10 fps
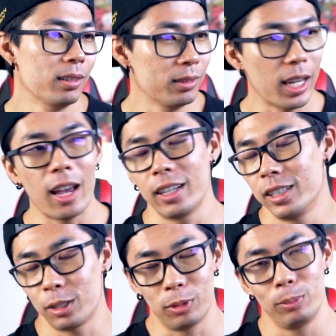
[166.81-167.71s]
Yeah, and he
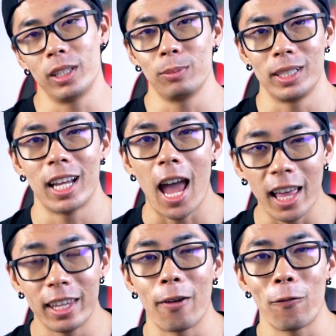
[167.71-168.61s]
just wanted me to
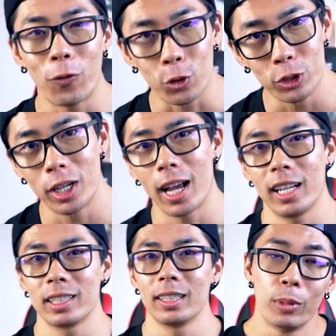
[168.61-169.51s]
add that for you guys.